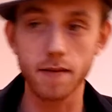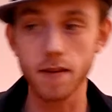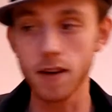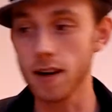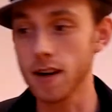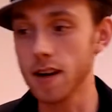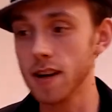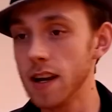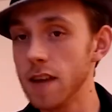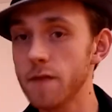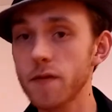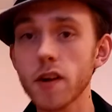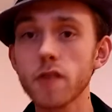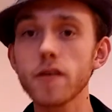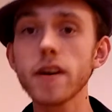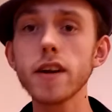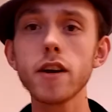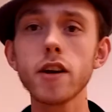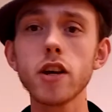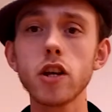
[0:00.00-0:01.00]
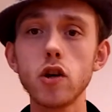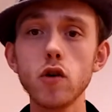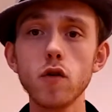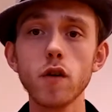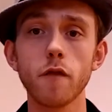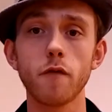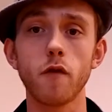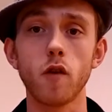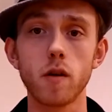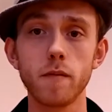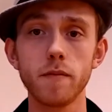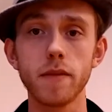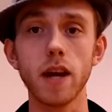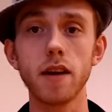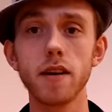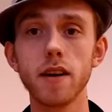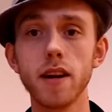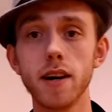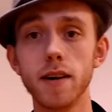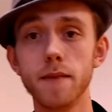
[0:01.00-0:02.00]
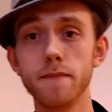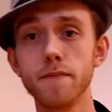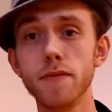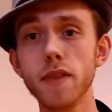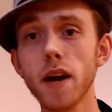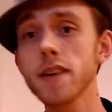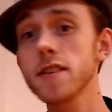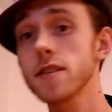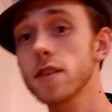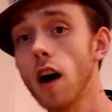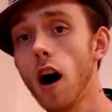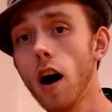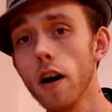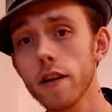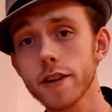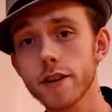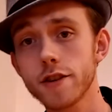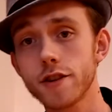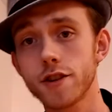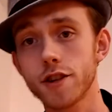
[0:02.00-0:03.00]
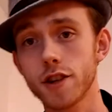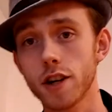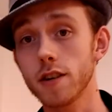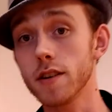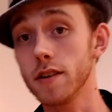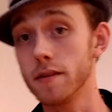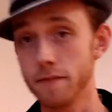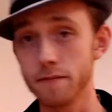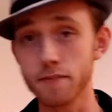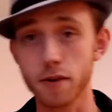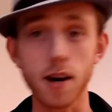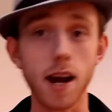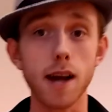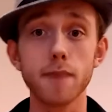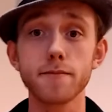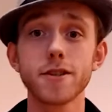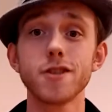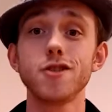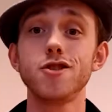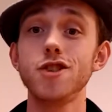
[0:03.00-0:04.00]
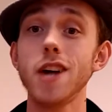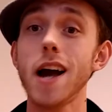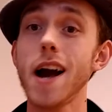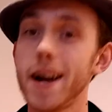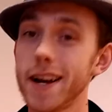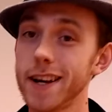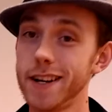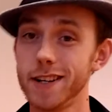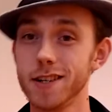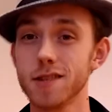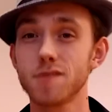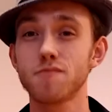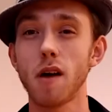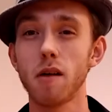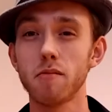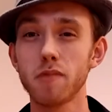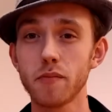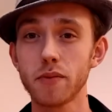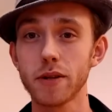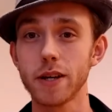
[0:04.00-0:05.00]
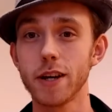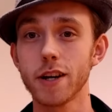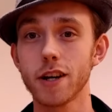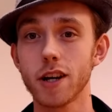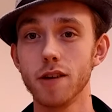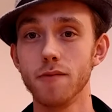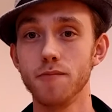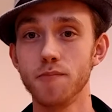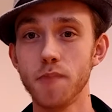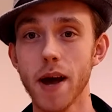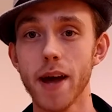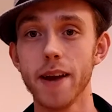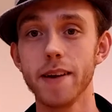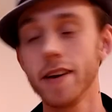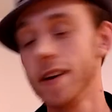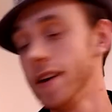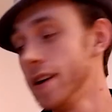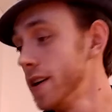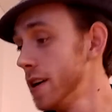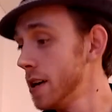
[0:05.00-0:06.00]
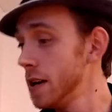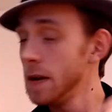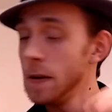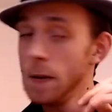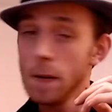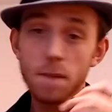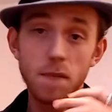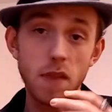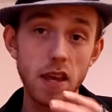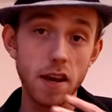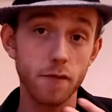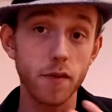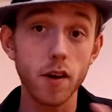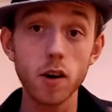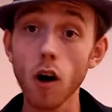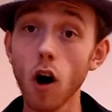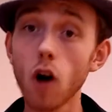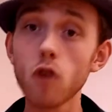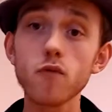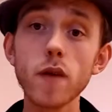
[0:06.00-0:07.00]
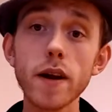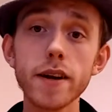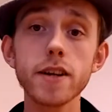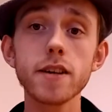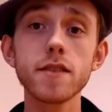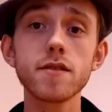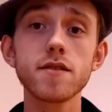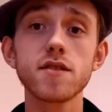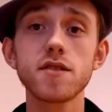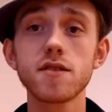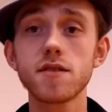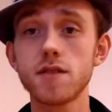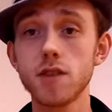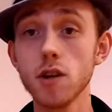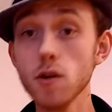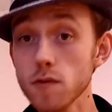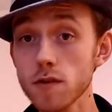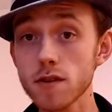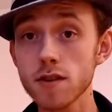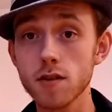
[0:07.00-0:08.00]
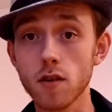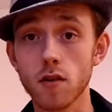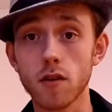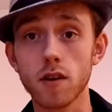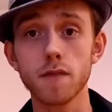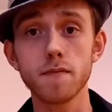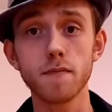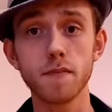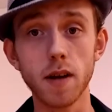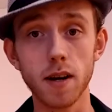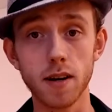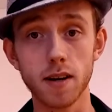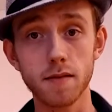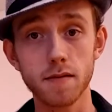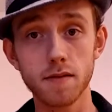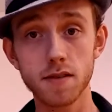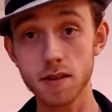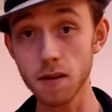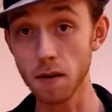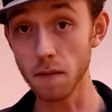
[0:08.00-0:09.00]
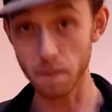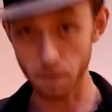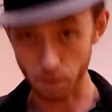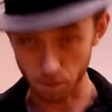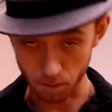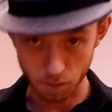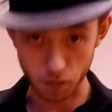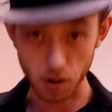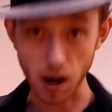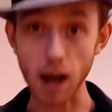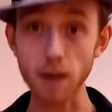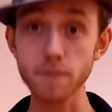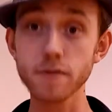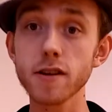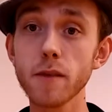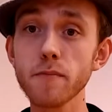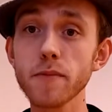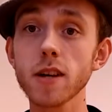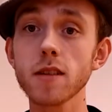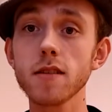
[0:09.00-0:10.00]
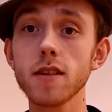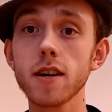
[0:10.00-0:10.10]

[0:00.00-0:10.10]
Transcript: uh, if they're in a uniform, then a nice collared shirt and perhaps a jacket is probably a good bet. If they're already in suits or uh, perhaps something